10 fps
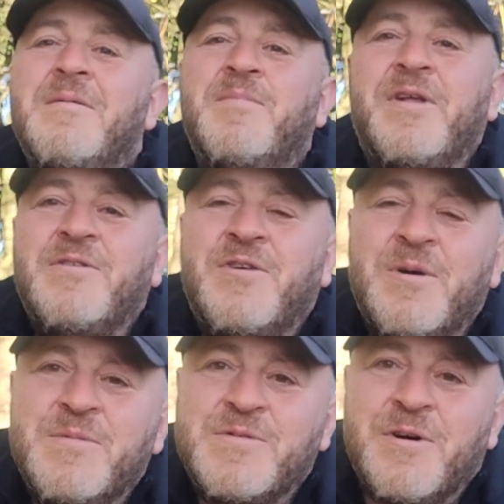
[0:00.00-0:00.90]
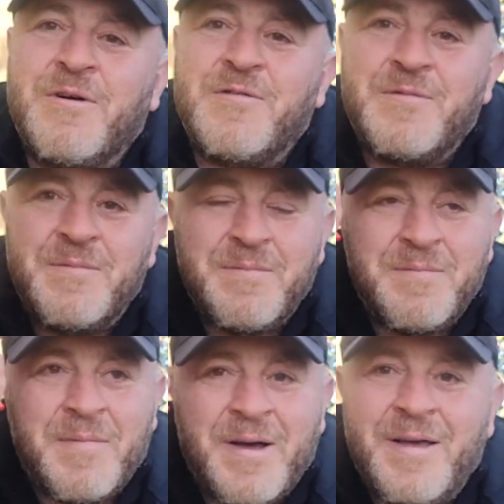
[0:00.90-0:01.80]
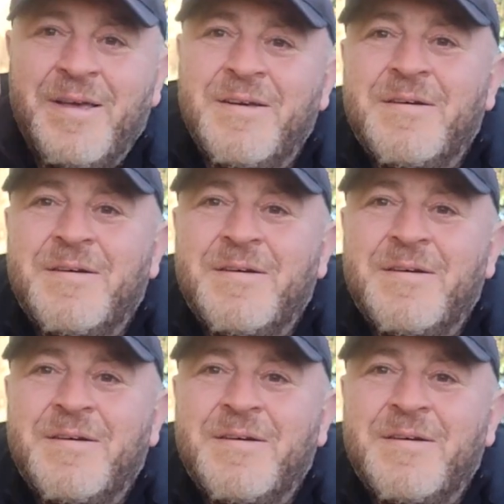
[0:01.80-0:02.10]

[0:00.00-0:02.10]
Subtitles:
but in terms of my